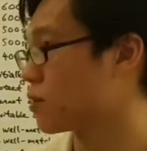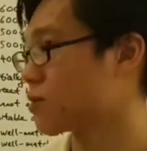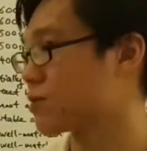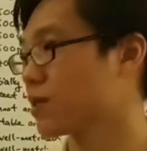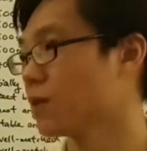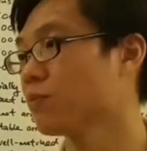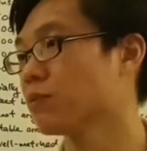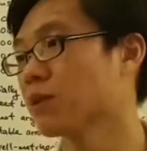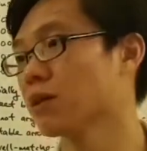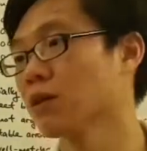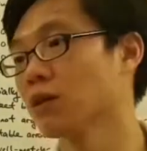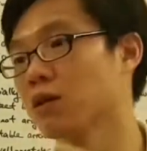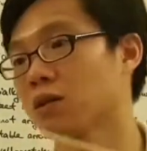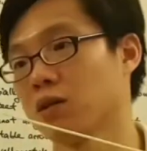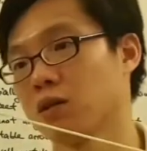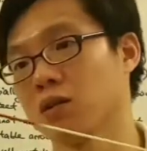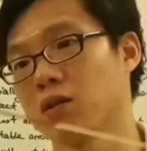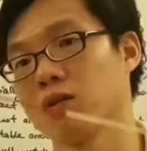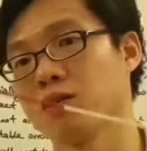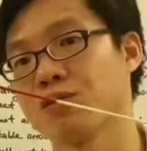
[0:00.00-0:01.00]
same thing,
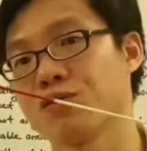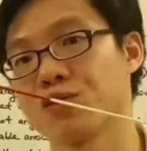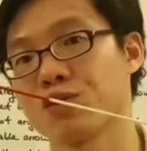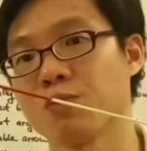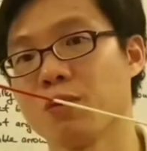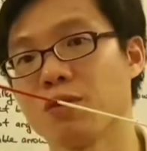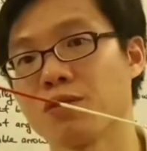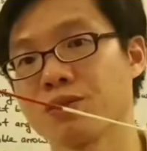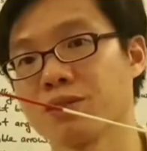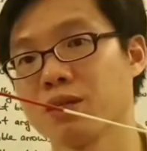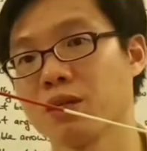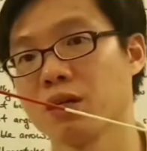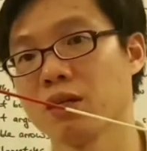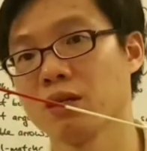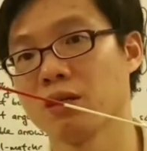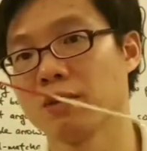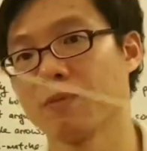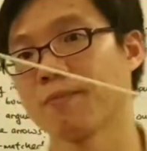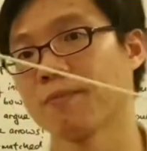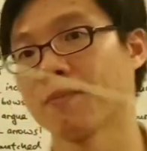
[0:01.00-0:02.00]
small siyah,